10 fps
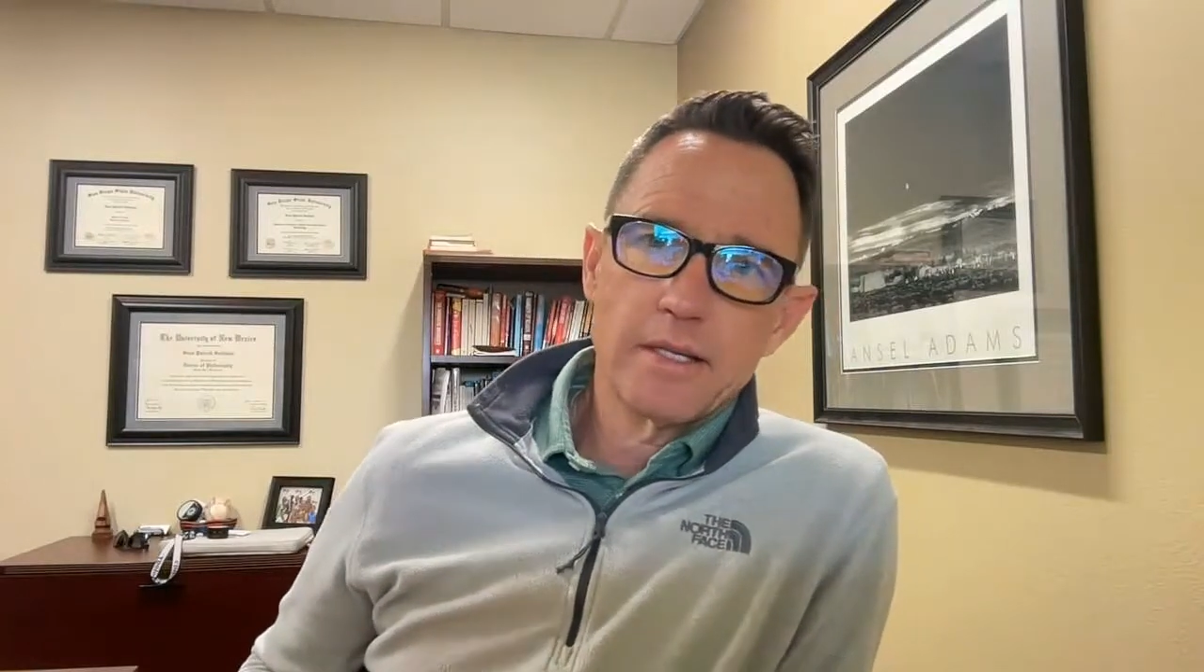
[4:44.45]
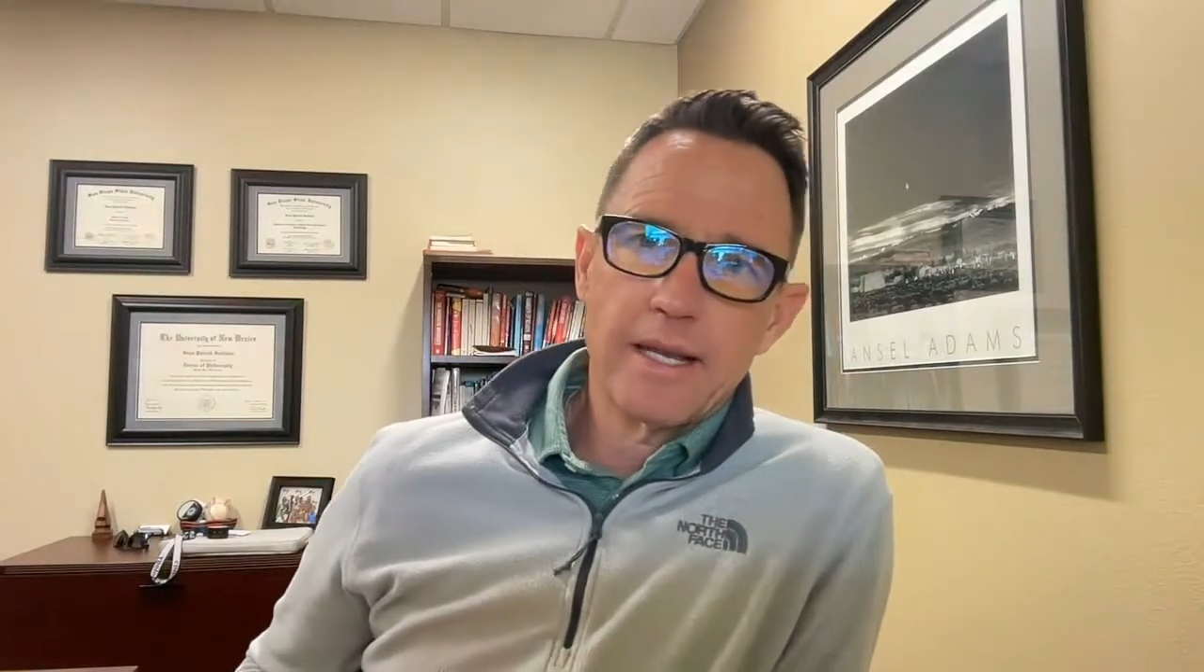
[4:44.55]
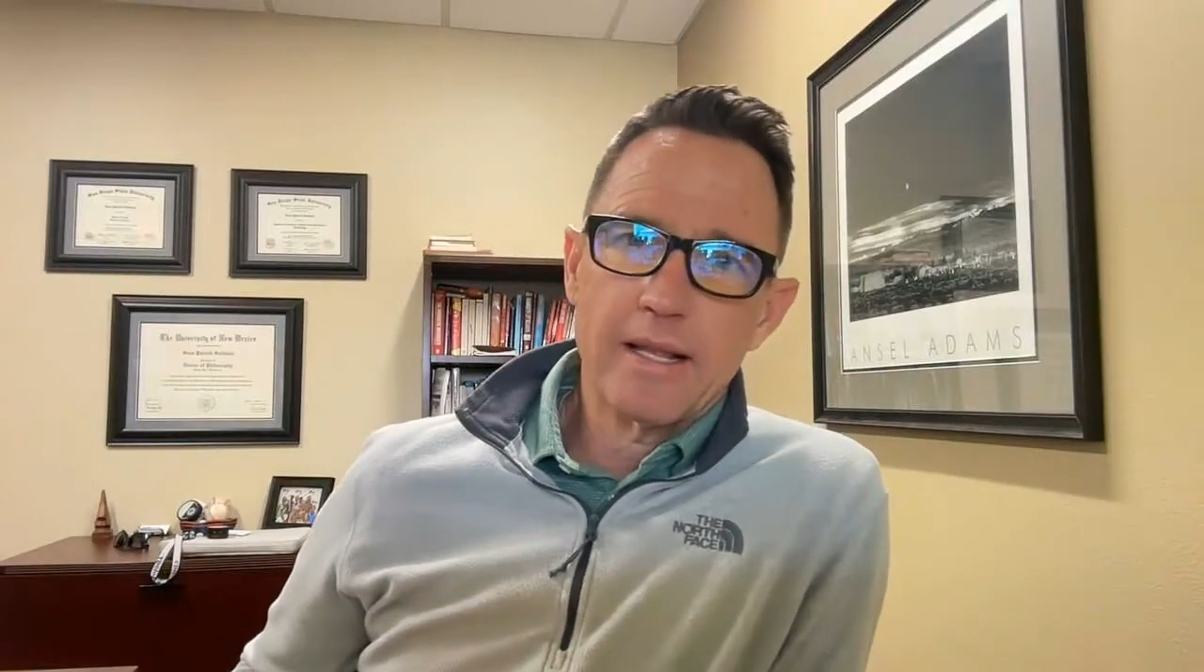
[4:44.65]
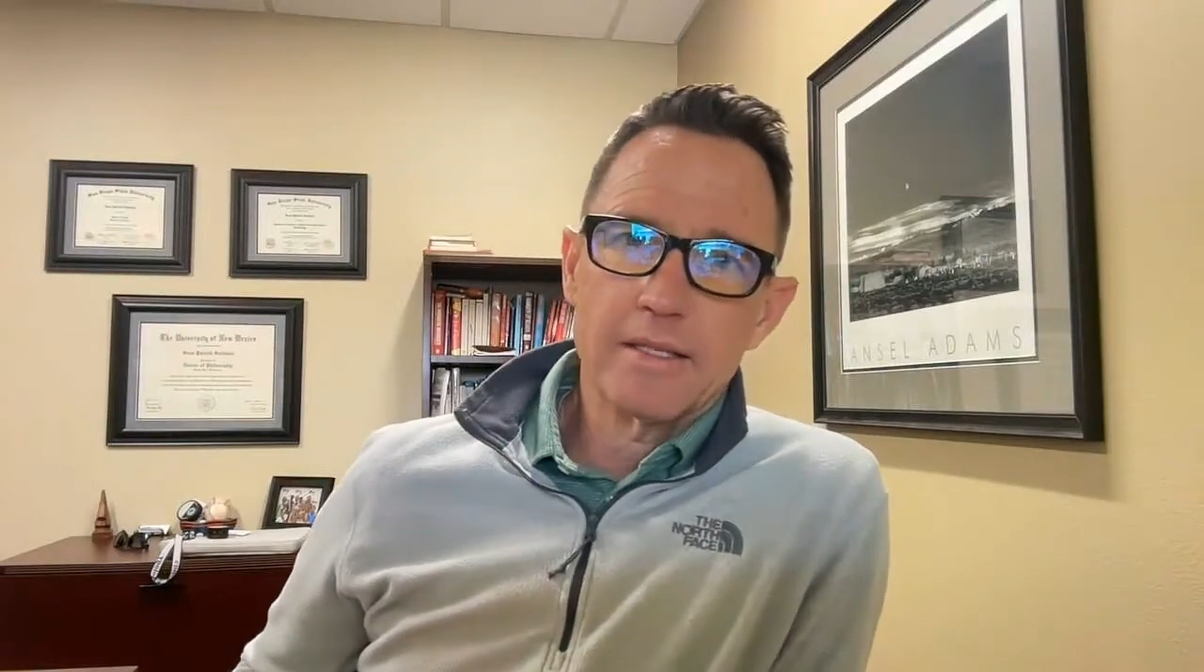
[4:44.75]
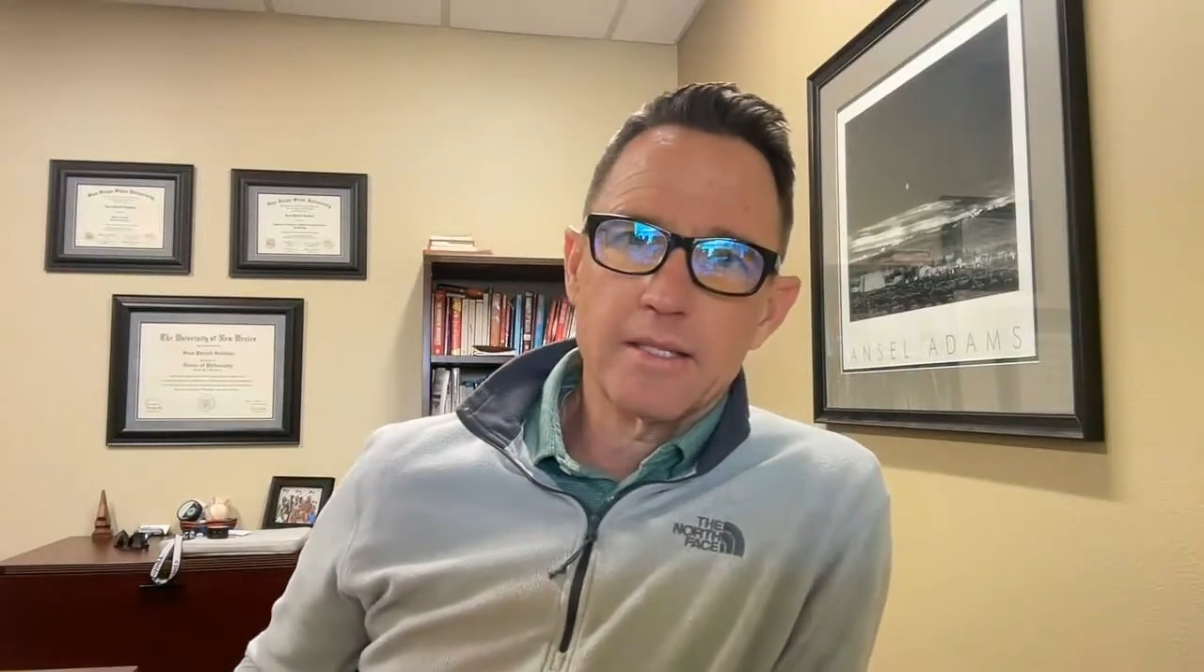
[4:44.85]

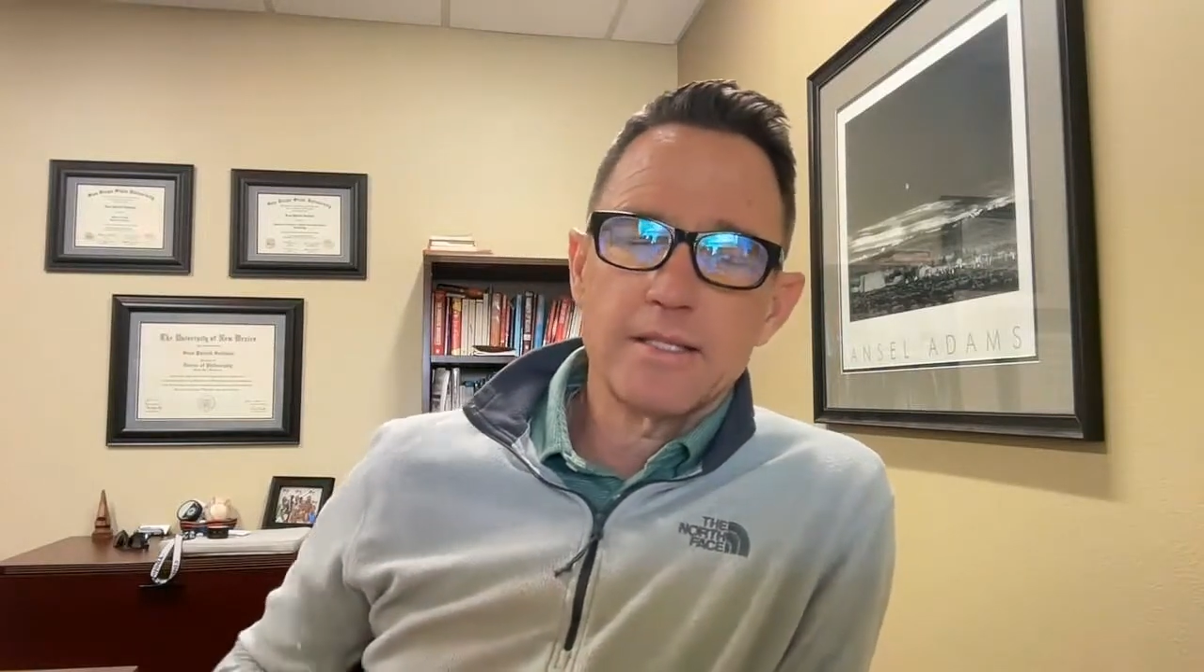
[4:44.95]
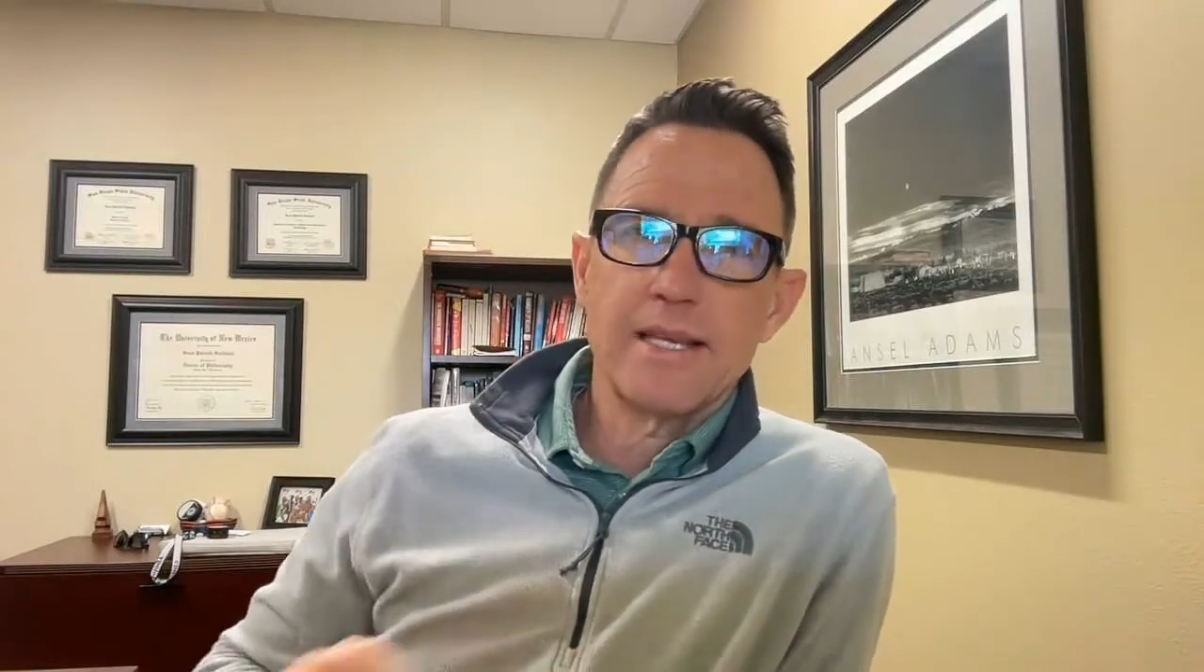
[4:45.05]
analysis.